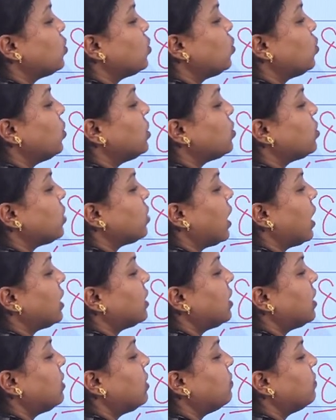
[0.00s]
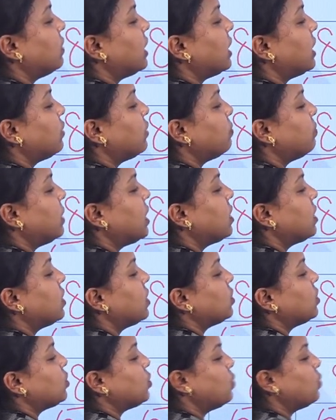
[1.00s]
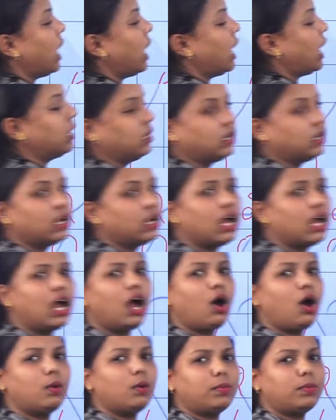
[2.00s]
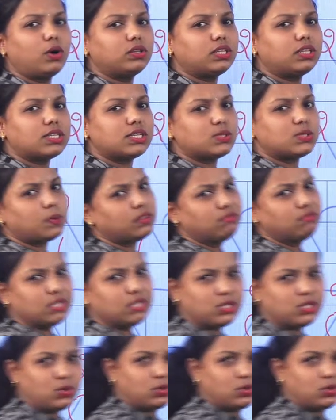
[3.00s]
2 into 100 will give me 200. How about this one? This